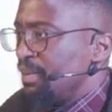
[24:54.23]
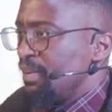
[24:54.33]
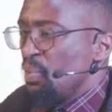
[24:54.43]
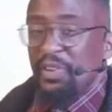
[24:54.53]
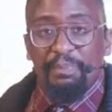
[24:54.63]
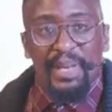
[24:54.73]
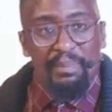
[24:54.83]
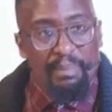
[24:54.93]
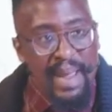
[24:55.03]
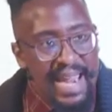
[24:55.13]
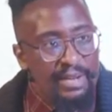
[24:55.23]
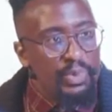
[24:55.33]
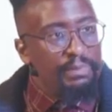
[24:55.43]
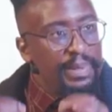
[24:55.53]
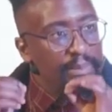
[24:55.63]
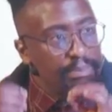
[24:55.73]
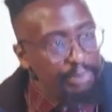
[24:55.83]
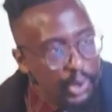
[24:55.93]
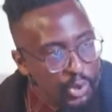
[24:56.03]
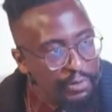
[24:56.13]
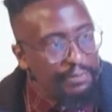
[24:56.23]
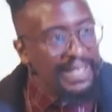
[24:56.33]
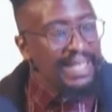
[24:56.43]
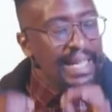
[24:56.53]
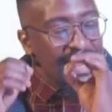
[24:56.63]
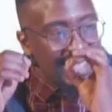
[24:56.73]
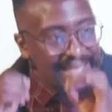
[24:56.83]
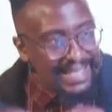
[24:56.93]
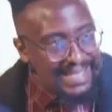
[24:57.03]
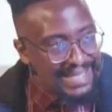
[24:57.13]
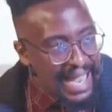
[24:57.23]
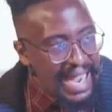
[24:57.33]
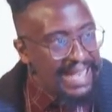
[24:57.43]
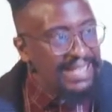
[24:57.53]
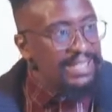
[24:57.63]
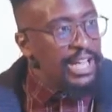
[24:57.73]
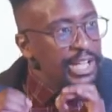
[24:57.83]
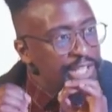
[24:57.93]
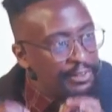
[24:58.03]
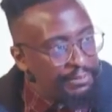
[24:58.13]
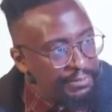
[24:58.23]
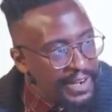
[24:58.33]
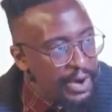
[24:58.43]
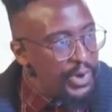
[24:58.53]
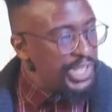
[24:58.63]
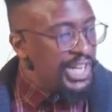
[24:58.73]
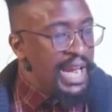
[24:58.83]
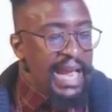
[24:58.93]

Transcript: We've been made, we've been beautifully designed to flourish.